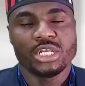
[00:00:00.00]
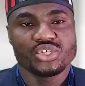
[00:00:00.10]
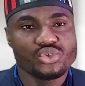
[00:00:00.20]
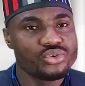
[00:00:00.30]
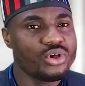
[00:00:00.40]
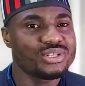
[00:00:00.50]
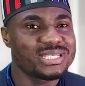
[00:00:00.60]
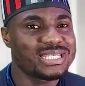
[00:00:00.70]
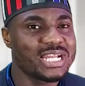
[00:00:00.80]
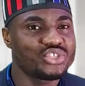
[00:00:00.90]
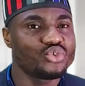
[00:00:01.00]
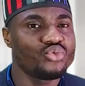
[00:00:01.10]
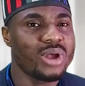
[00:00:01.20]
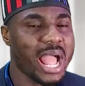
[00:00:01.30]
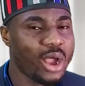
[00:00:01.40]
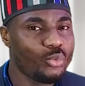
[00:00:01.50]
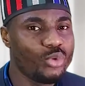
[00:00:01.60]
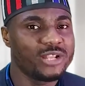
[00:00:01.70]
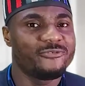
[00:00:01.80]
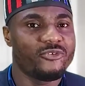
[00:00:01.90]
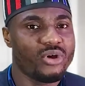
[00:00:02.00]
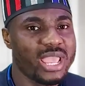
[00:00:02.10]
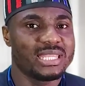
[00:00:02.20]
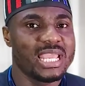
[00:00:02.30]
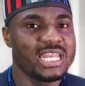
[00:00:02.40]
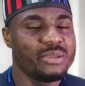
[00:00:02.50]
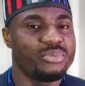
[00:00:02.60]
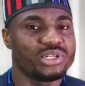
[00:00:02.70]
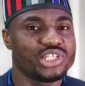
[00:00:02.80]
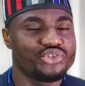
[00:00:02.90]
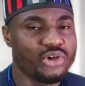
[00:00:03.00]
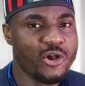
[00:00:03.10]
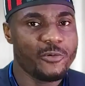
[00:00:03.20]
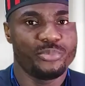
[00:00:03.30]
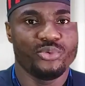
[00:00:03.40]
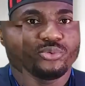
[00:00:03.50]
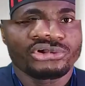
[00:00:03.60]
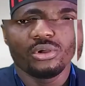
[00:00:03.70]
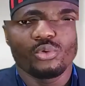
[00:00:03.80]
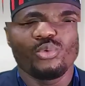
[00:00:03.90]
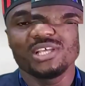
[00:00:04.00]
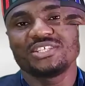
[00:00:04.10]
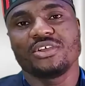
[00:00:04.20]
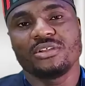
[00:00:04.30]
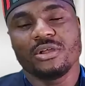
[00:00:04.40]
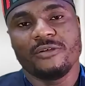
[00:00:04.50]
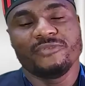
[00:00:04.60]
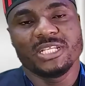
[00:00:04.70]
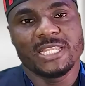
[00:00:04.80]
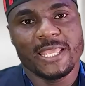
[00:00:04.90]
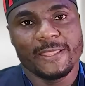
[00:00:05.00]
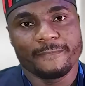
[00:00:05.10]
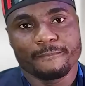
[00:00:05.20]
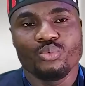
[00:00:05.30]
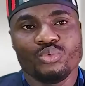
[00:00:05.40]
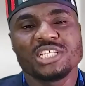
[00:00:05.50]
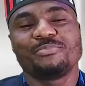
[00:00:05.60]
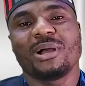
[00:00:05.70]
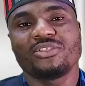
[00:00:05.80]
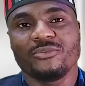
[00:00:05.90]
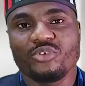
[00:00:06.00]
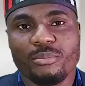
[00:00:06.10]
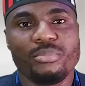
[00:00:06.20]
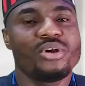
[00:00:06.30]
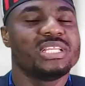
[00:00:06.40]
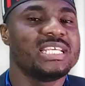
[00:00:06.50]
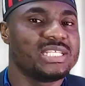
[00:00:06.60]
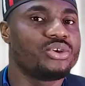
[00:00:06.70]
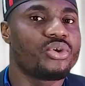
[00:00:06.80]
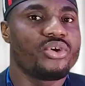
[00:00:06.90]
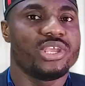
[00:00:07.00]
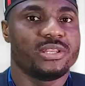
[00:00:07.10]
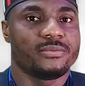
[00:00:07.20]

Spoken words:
So don't settle and wait for anybody to help you. Question of the day: which part of your body is growing?